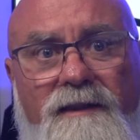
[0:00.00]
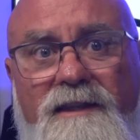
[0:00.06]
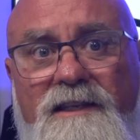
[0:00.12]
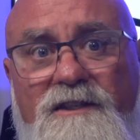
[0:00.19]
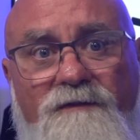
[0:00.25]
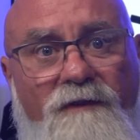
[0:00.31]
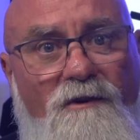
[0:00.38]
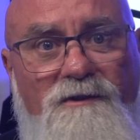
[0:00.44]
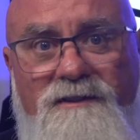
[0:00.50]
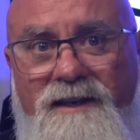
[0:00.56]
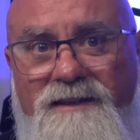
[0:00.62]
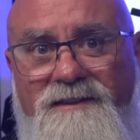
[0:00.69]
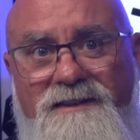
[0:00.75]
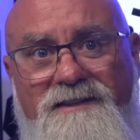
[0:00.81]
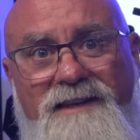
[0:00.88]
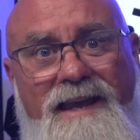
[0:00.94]
This verse
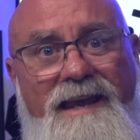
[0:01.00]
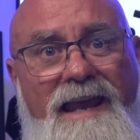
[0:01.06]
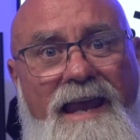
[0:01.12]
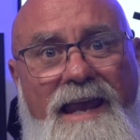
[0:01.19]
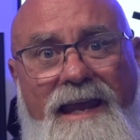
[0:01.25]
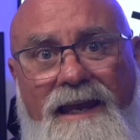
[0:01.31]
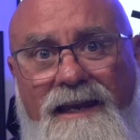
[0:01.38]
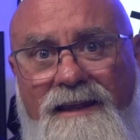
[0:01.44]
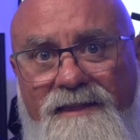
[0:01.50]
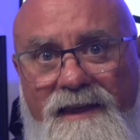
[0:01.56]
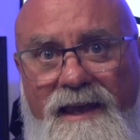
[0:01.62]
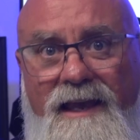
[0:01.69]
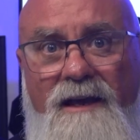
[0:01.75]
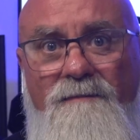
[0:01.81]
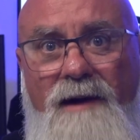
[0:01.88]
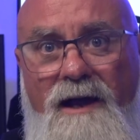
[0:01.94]
doesn't say
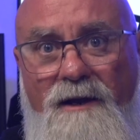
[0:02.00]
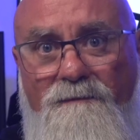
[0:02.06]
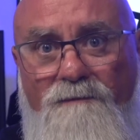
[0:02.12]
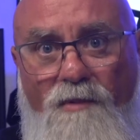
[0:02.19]
anything about a